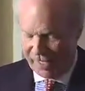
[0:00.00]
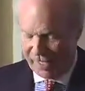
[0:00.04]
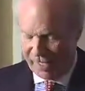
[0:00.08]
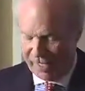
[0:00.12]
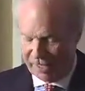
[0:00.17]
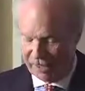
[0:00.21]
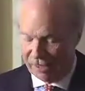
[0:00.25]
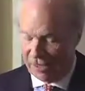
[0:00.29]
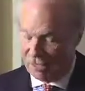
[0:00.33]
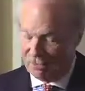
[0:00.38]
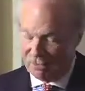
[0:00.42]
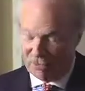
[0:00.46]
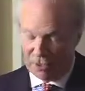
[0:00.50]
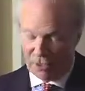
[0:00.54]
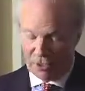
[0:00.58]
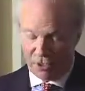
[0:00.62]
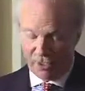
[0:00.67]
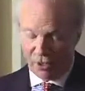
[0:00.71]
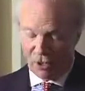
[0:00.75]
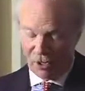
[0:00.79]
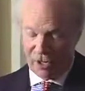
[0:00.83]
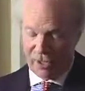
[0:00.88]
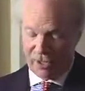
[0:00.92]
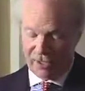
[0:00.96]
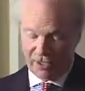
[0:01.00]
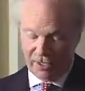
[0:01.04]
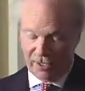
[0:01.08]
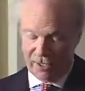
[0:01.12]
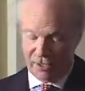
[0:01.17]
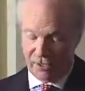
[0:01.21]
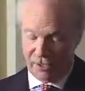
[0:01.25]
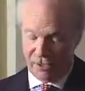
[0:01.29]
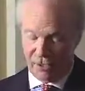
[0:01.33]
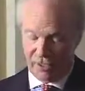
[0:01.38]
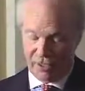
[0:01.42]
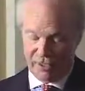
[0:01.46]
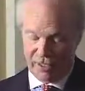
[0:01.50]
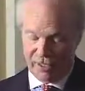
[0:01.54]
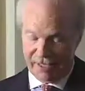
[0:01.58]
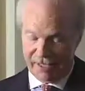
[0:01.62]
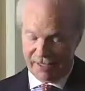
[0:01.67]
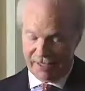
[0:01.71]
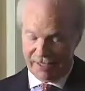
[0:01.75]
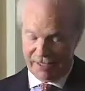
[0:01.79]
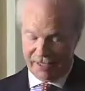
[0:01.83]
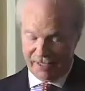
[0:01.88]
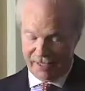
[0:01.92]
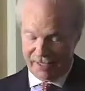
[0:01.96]
he loved the car. I heard
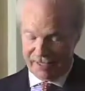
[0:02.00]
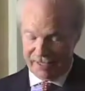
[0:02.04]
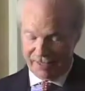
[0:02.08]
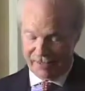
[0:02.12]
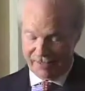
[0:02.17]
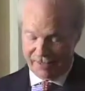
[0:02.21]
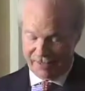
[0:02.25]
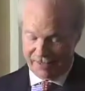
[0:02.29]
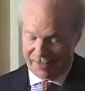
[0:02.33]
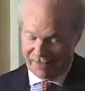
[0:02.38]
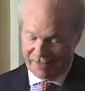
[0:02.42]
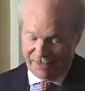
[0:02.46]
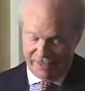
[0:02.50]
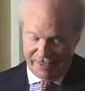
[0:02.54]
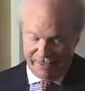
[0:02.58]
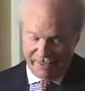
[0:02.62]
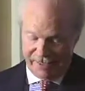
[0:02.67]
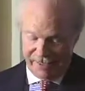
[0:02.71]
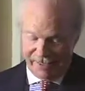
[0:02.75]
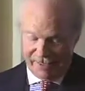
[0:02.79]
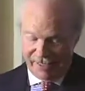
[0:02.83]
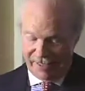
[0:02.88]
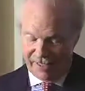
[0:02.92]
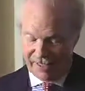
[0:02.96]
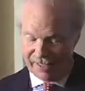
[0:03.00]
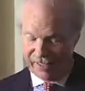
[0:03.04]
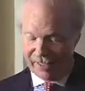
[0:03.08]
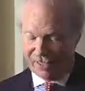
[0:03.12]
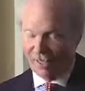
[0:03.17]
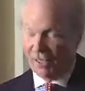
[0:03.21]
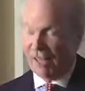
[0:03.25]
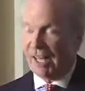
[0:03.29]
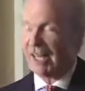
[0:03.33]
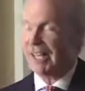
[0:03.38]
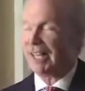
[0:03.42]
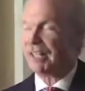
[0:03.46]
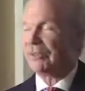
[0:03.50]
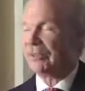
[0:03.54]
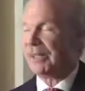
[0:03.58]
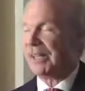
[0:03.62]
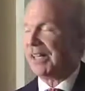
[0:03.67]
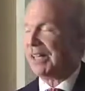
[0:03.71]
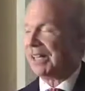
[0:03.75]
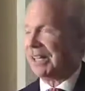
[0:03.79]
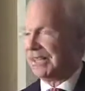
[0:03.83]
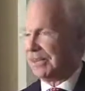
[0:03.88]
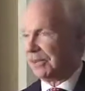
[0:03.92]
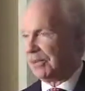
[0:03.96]
that he did a lot of
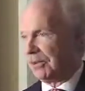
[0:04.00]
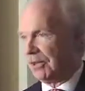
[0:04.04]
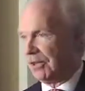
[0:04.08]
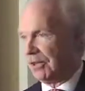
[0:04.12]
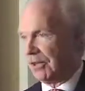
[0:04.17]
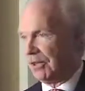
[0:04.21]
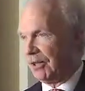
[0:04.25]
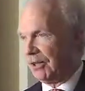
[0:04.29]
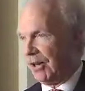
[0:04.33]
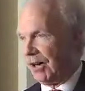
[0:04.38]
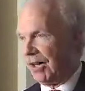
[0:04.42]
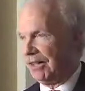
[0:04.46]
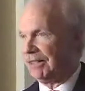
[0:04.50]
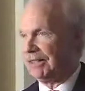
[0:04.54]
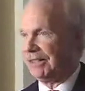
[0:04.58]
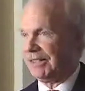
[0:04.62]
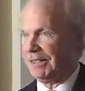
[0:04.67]
great things with the car.